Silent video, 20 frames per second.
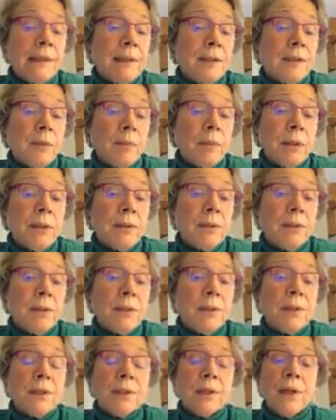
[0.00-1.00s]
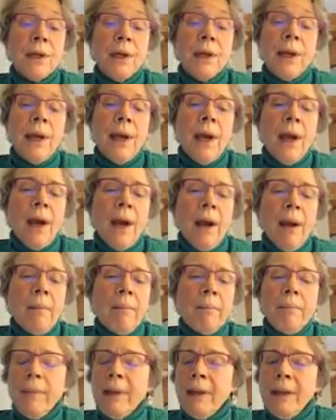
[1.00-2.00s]
disciplines.
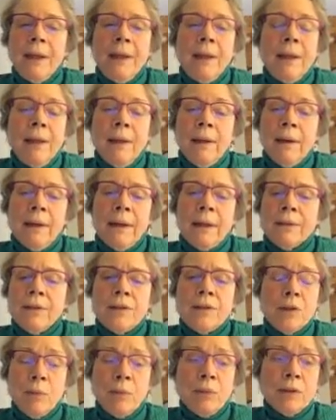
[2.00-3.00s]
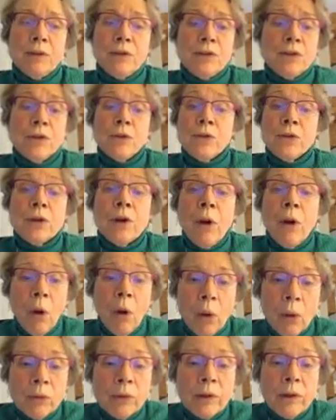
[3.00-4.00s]
Many disciplines use it
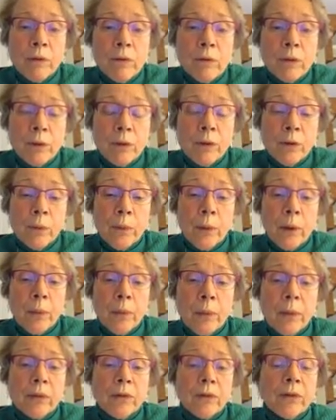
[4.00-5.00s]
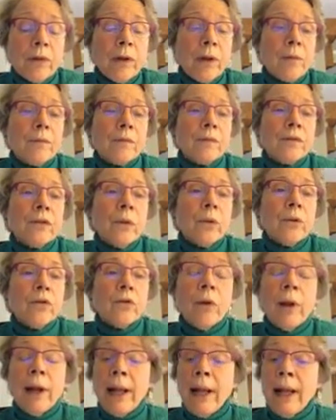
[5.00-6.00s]
only for this purpose. So
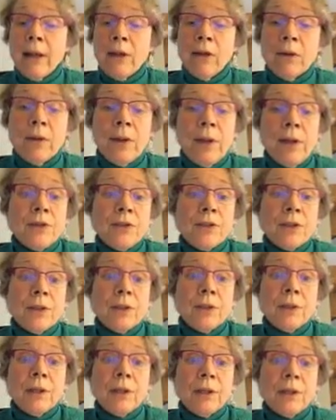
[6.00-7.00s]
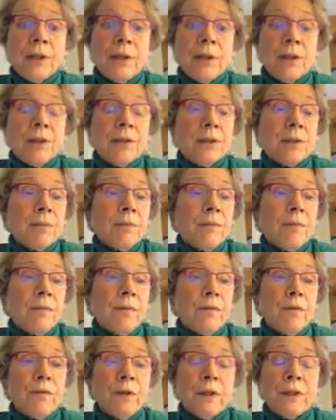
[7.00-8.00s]
triangulation
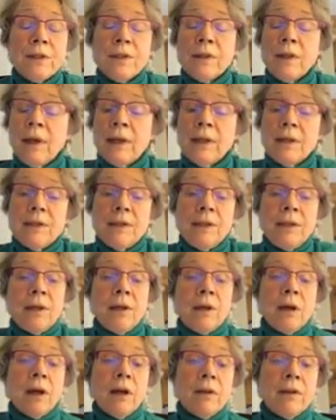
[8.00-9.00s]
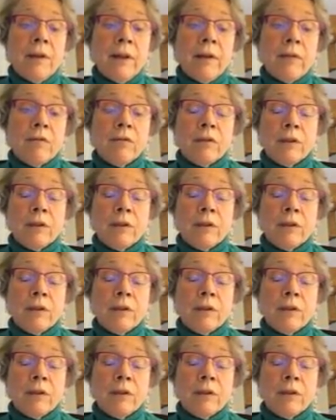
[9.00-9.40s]
fits the idea that